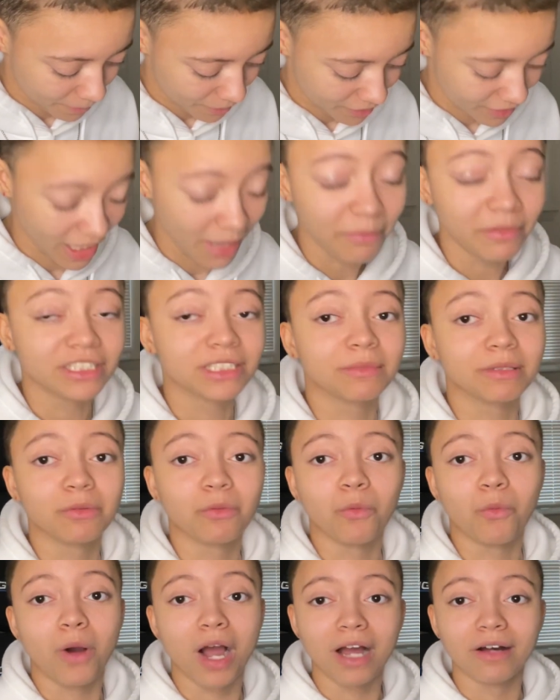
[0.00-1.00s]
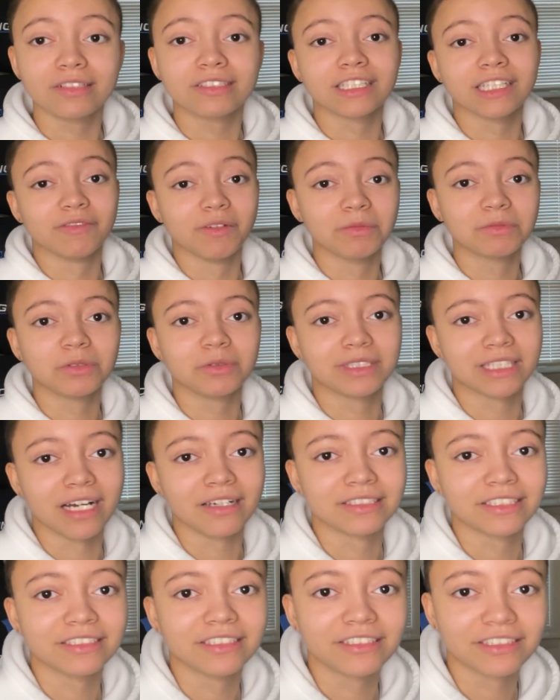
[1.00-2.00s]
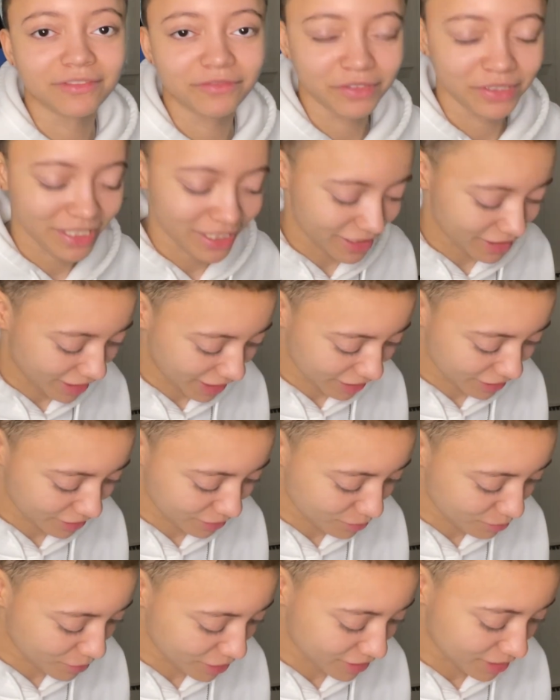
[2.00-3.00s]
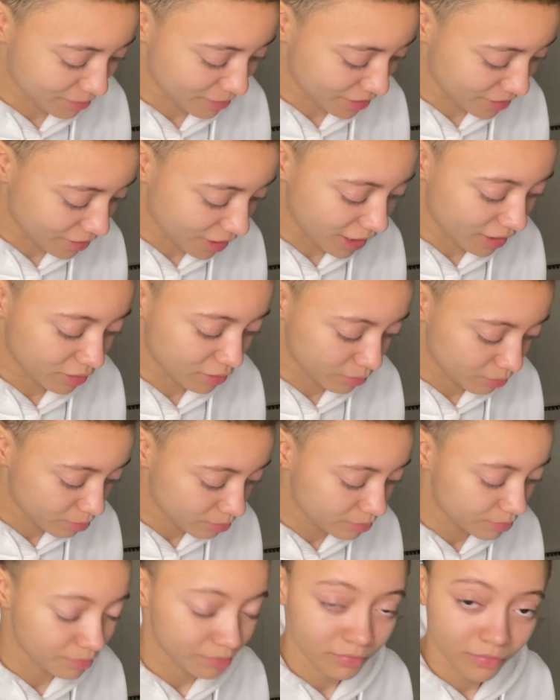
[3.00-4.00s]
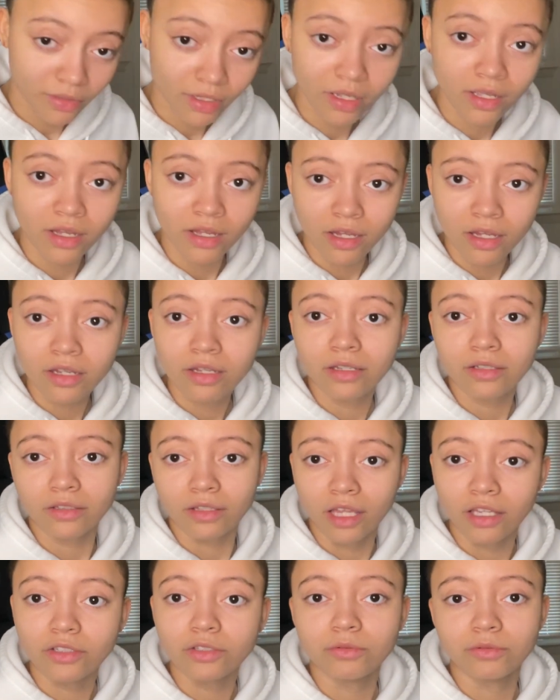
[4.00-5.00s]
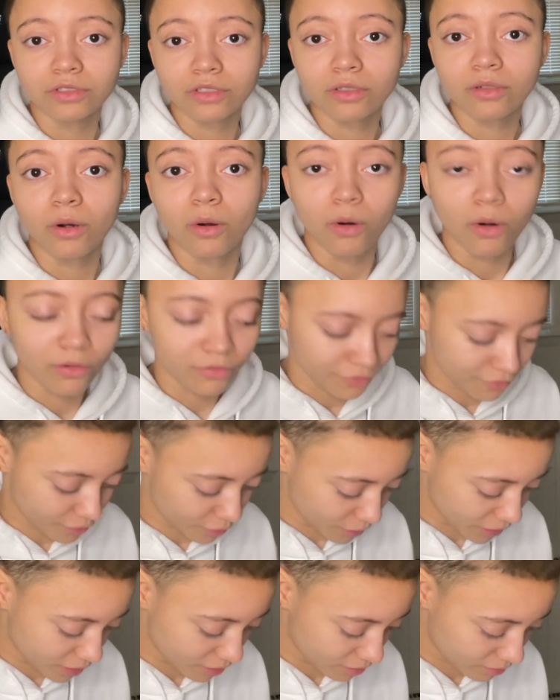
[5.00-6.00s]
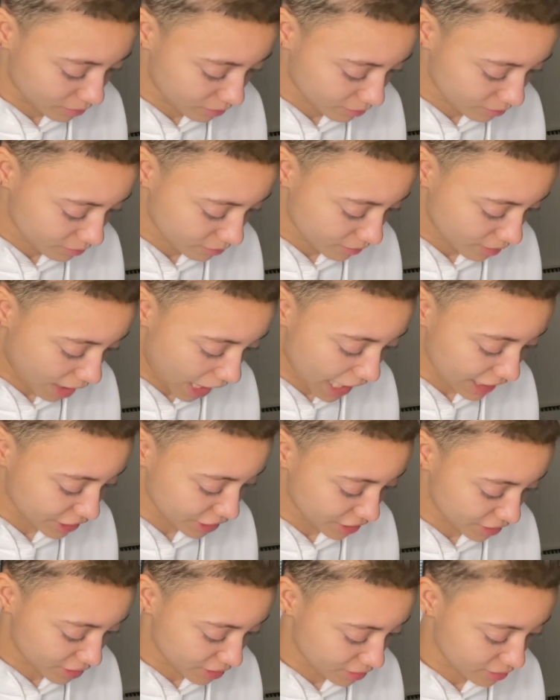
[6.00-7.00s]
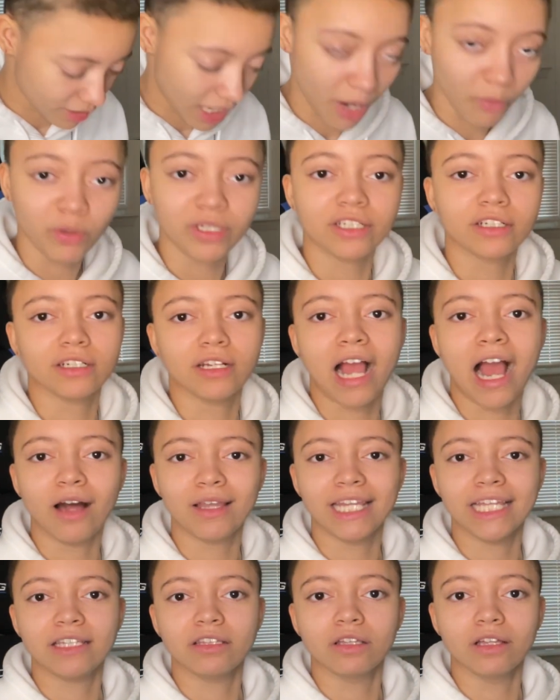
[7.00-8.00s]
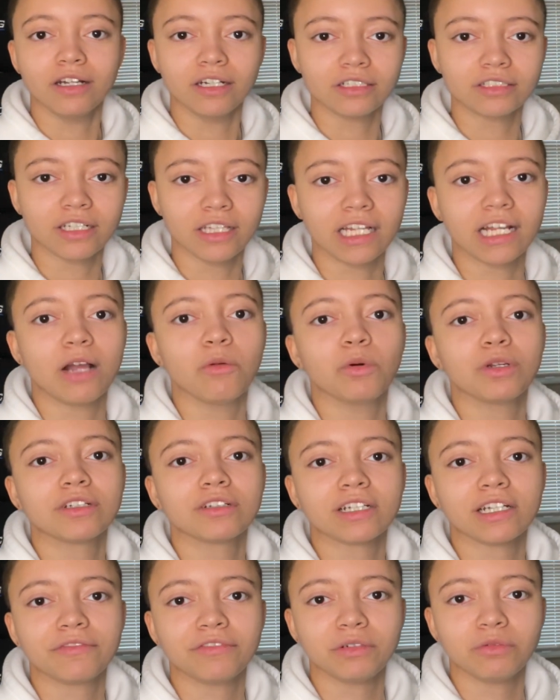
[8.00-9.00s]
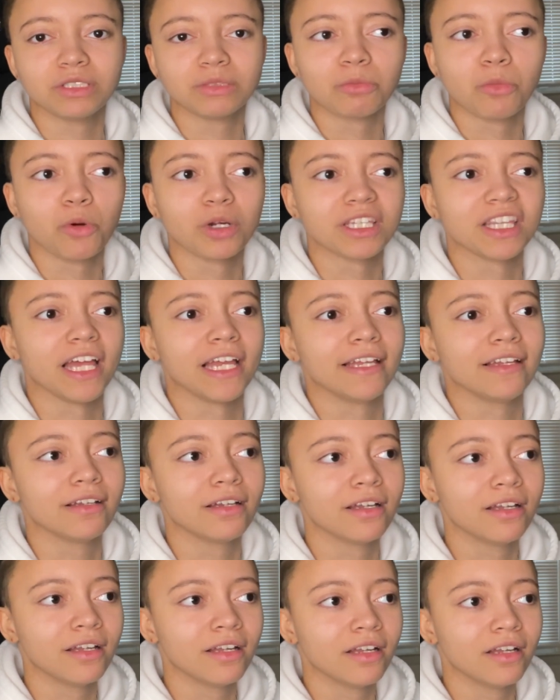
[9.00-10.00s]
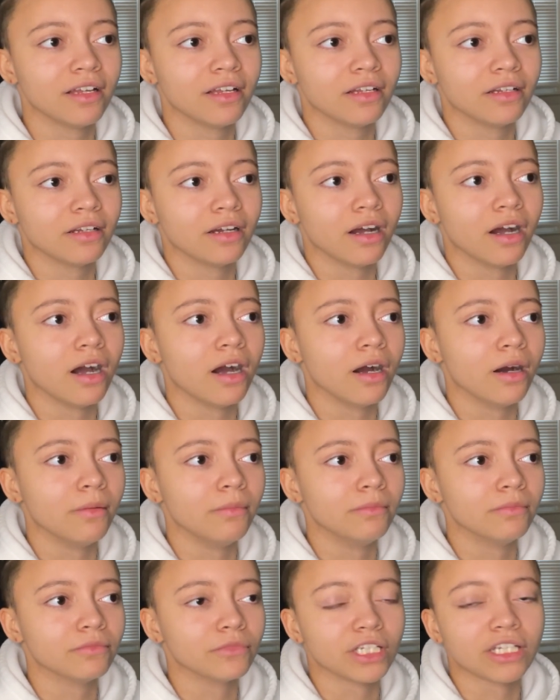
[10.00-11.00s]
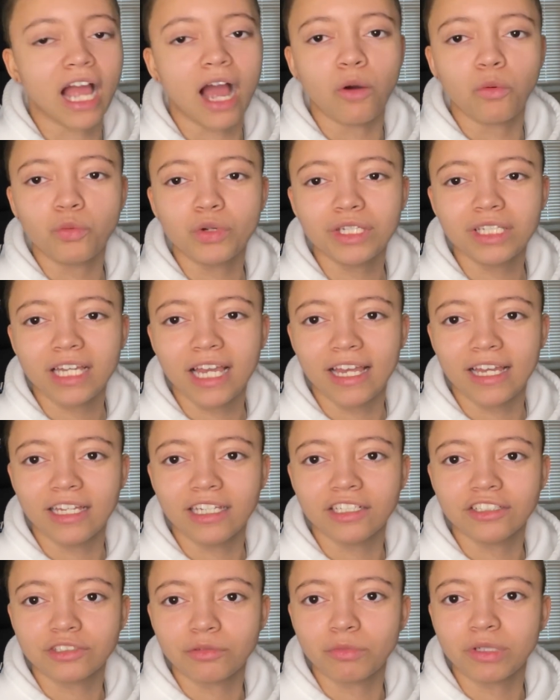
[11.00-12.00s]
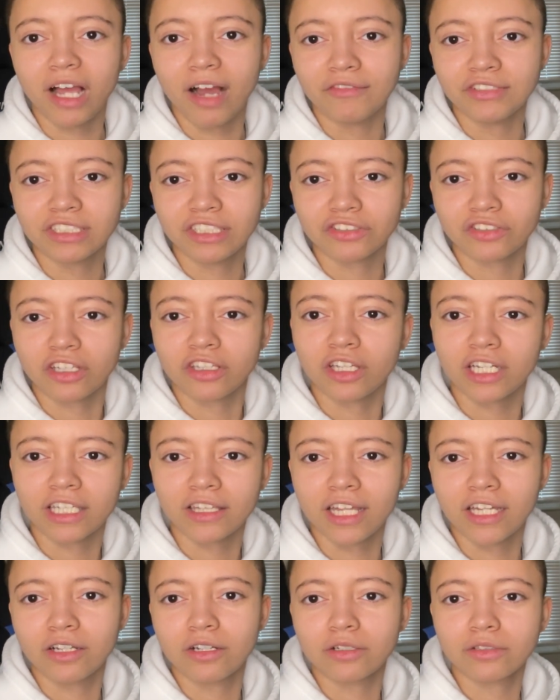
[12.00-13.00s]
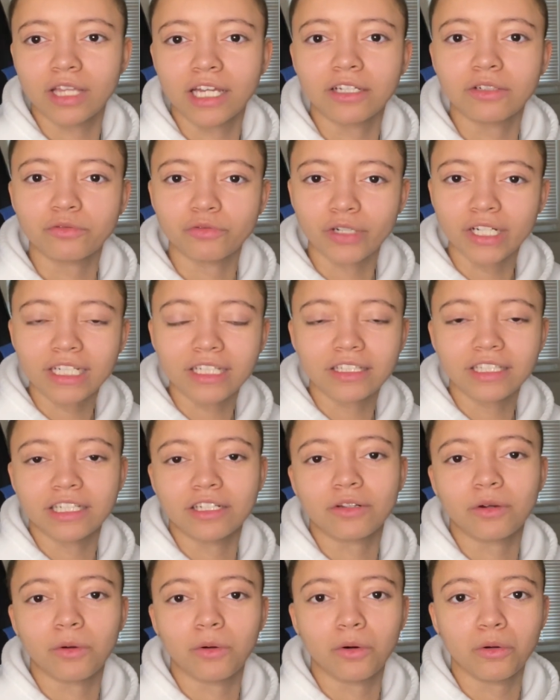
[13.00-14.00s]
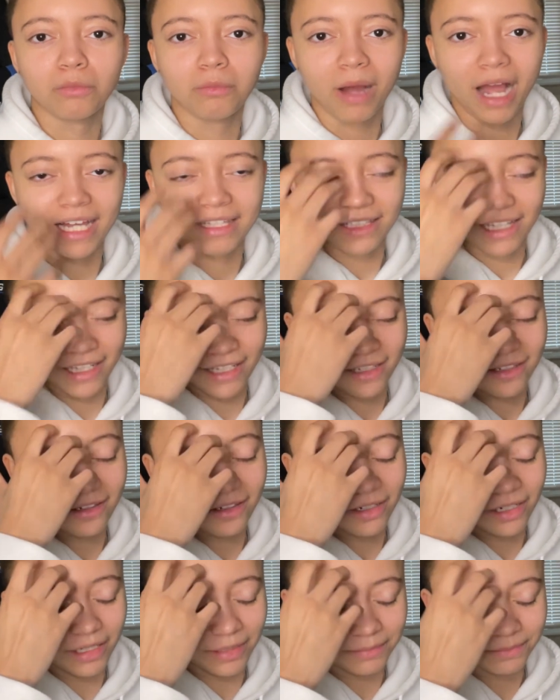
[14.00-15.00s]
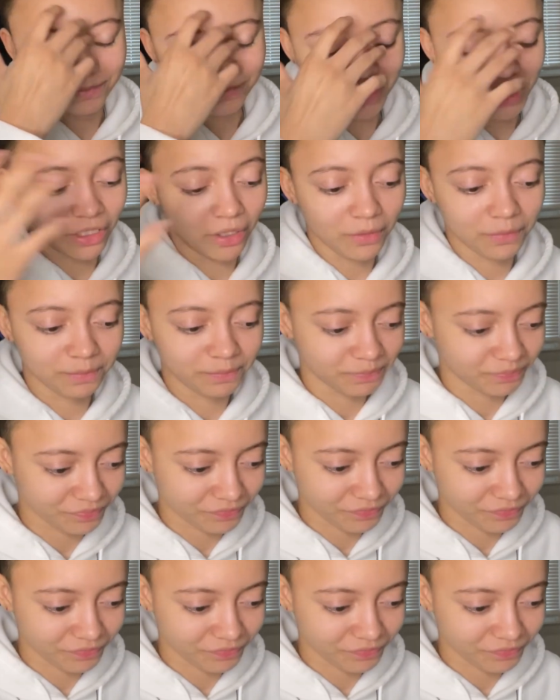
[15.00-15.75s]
That must have been wild to live up to 1,000 years if you did. Like, you must have been like you was old for real. I wonder how they looked. Like, I wonder if it was more like how we age and we obviously start looking like wrinkly and old by, like, you know,